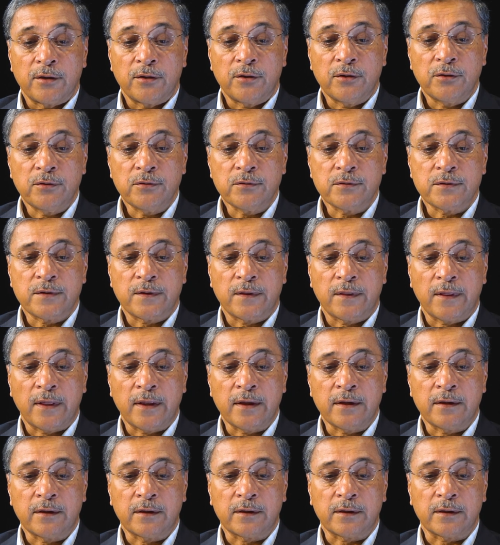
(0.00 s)
Do you
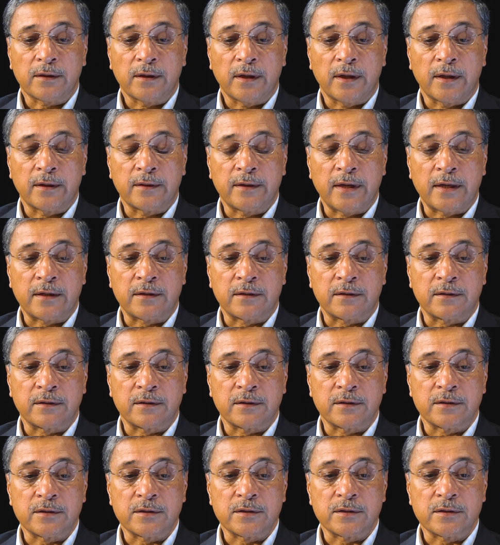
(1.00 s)
think that
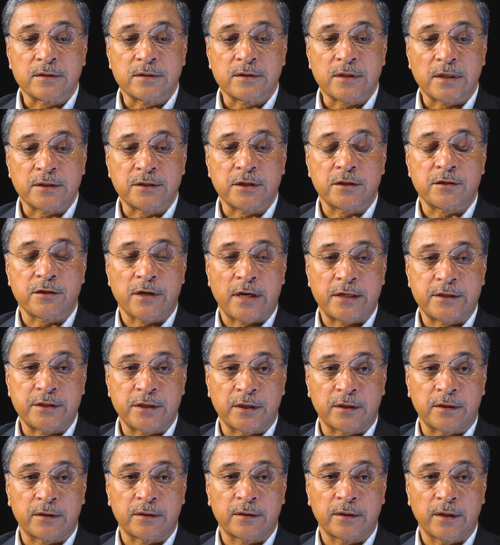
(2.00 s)
such a
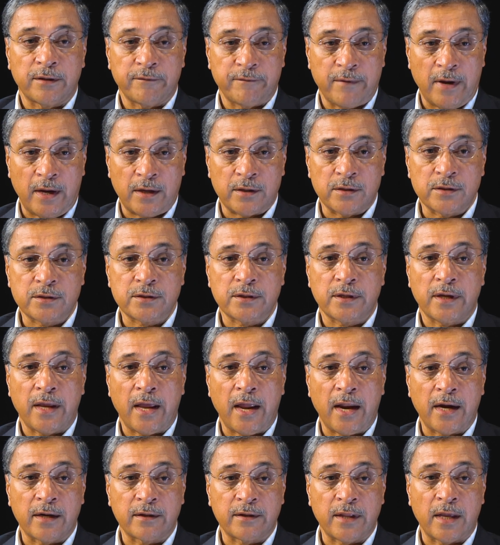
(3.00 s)
tragic event,
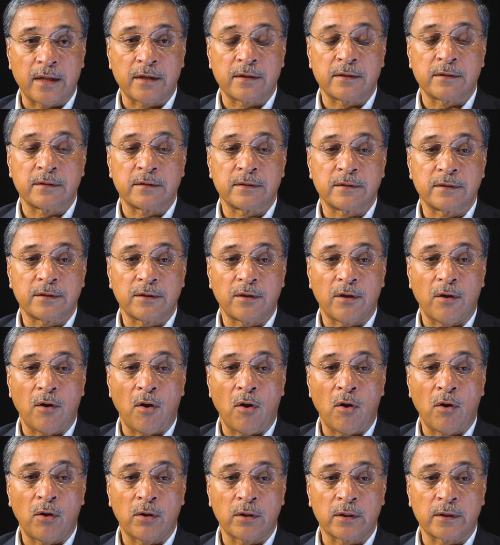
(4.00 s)
and then
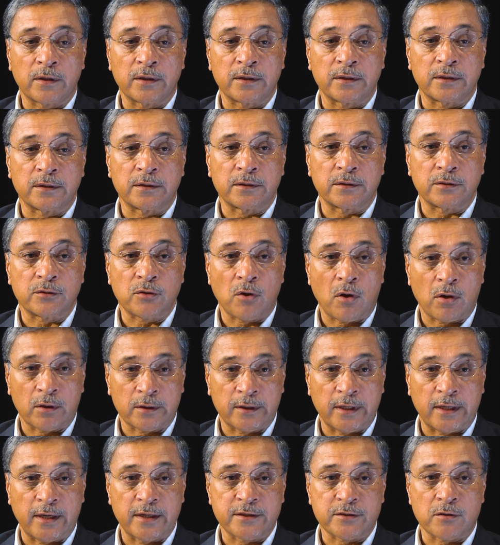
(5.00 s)
all the
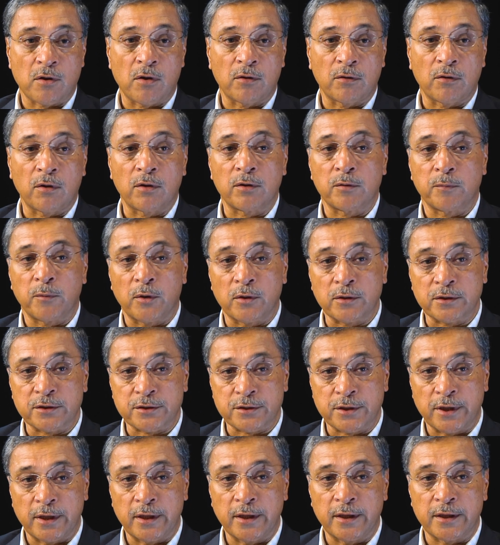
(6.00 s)
talk that has gone on about
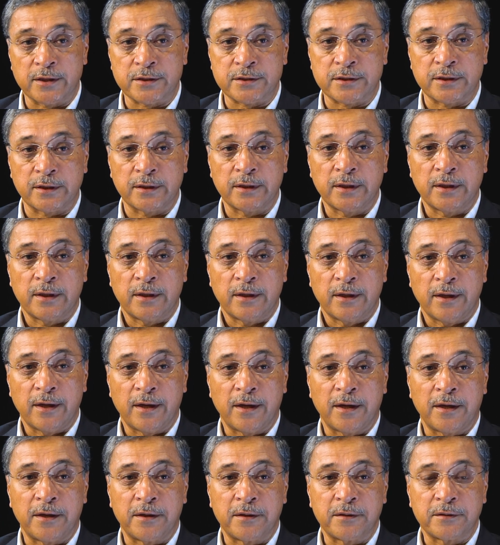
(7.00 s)
Australia's,
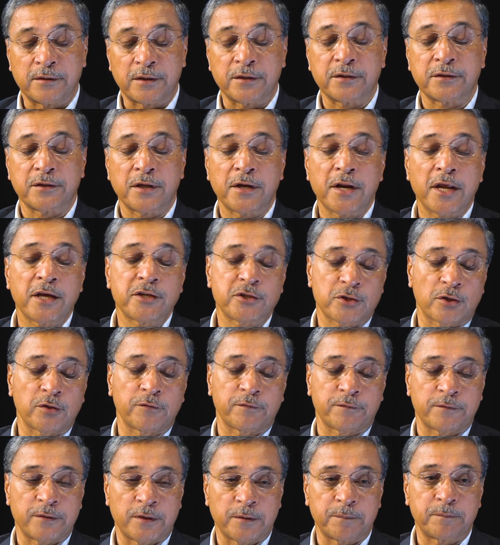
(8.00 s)
the nature
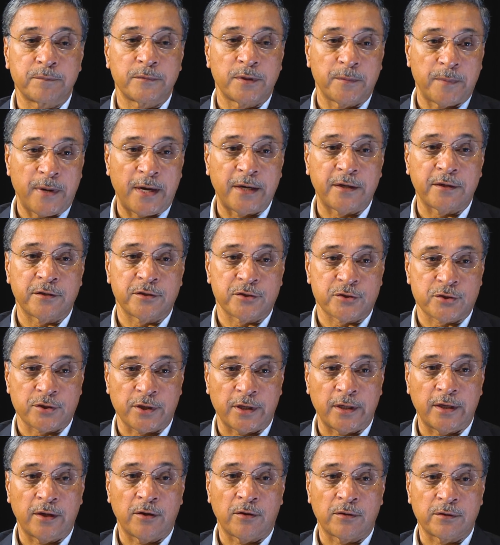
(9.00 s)
of debate in
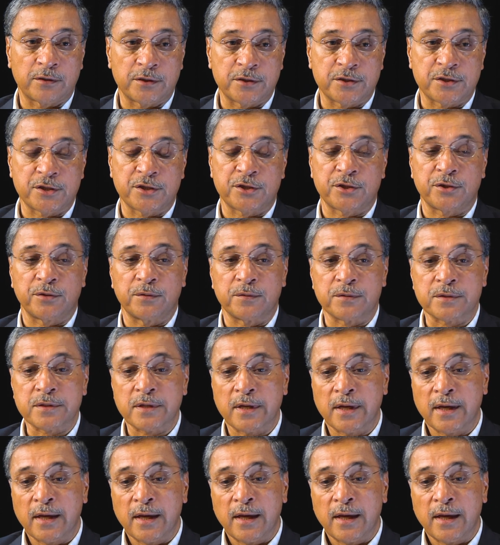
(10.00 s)
Australia on these issues,